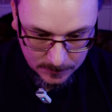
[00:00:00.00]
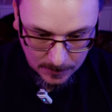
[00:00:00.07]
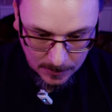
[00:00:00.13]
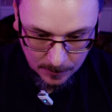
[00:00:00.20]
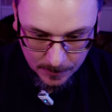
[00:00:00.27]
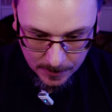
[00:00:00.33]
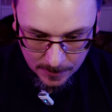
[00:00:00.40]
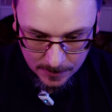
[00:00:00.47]

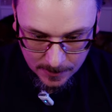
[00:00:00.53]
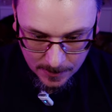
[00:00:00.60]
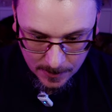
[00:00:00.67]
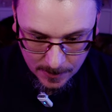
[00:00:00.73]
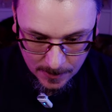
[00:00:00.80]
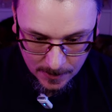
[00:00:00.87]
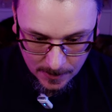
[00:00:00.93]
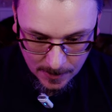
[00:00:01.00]
And we can
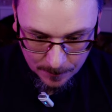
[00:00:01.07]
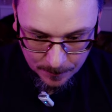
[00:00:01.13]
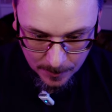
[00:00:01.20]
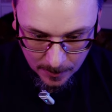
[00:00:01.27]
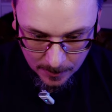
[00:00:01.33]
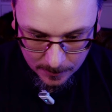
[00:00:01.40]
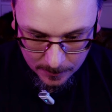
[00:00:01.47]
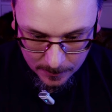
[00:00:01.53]
see, yep,
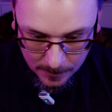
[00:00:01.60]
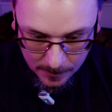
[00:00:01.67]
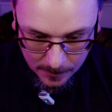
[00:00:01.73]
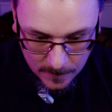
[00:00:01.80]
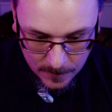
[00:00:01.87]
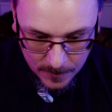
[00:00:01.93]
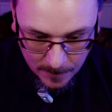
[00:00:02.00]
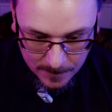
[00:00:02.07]

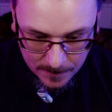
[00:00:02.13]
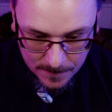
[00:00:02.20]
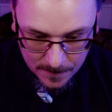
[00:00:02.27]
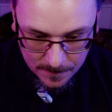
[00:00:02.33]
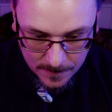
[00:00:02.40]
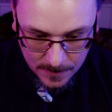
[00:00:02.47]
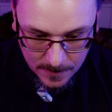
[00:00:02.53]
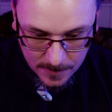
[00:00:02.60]
chapter
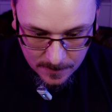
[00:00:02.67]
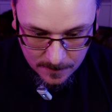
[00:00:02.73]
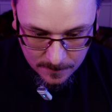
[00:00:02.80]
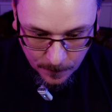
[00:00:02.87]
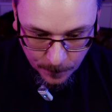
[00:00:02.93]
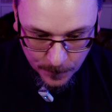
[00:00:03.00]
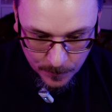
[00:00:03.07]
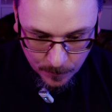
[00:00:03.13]
50,
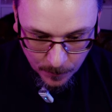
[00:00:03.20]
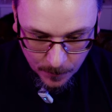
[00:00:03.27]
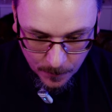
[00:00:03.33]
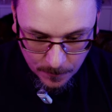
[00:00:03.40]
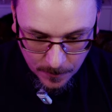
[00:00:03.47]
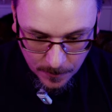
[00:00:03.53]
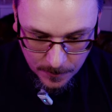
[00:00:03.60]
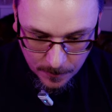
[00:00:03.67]
forest
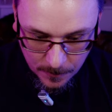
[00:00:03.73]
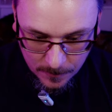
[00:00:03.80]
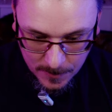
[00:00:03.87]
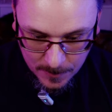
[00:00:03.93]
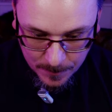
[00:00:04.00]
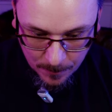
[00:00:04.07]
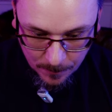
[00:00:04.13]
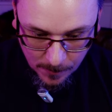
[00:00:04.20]
100. So there
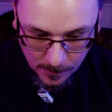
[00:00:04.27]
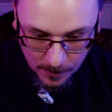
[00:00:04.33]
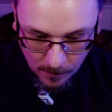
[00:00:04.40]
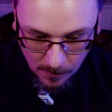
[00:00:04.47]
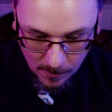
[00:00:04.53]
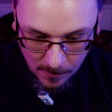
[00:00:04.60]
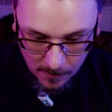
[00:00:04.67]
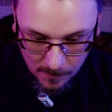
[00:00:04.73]
is people
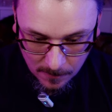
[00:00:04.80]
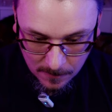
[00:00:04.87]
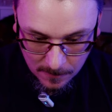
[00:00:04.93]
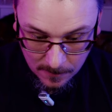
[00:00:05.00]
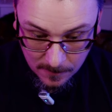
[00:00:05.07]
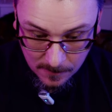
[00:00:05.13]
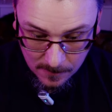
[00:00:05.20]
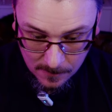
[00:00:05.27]
who are
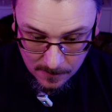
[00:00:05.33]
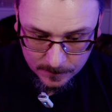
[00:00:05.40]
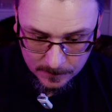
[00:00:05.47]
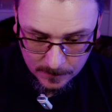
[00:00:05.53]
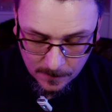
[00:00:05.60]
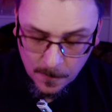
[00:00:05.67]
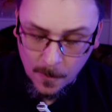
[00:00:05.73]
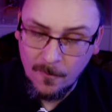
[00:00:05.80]

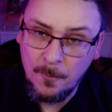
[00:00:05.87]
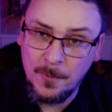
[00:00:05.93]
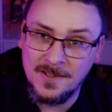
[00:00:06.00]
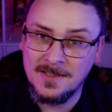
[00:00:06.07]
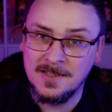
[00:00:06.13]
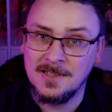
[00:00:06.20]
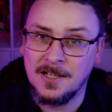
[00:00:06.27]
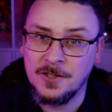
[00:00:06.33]
further, but
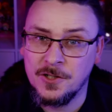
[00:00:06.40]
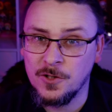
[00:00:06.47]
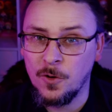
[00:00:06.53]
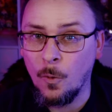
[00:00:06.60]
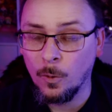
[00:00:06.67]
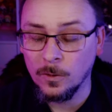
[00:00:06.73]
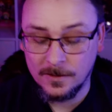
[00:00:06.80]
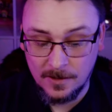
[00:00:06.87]
this is actually an
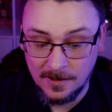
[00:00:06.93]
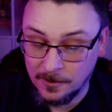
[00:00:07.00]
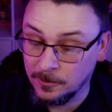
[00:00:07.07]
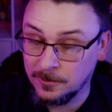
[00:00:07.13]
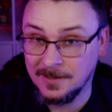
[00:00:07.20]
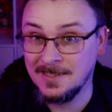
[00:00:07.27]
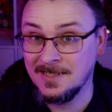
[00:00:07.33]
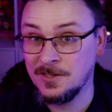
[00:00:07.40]
old, of
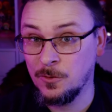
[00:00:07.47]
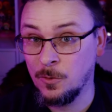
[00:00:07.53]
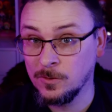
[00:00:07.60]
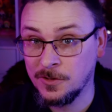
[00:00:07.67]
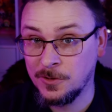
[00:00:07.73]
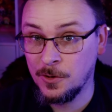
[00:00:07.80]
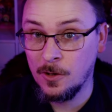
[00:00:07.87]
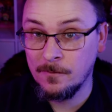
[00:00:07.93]
course this is the
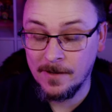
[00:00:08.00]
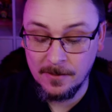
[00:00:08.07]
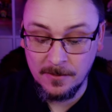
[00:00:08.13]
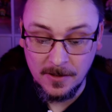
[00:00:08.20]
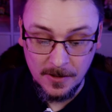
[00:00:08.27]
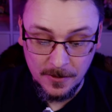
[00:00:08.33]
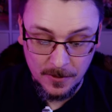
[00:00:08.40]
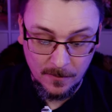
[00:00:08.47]
older
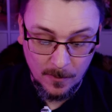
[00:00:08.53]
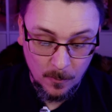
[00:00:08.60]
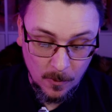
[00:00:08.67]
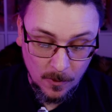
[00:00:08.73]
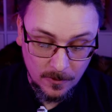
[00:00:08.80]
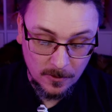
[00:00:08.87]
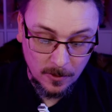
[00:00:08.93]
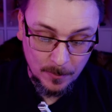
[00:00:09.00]
server, server
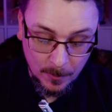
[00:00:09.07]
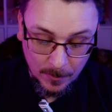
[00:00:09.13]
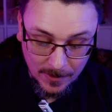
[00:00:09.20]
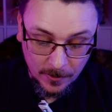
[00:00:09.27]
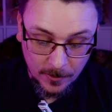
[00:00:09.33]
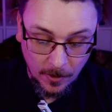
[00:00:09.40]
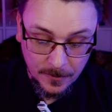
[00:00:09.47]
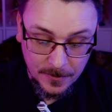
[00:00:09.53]
1, not people
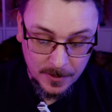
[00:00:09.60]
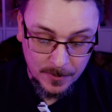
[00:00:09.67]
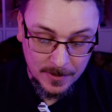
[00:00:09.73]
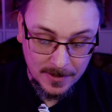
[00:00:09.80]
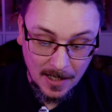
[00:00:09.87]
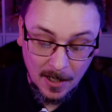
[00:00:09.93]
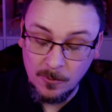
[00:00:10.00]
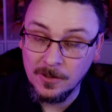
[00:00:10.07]
onto
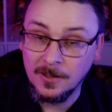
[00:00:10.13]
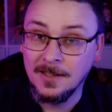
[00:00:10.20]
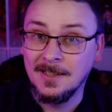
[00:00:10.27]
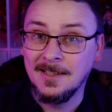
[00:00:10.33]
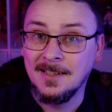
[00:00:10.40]
it now.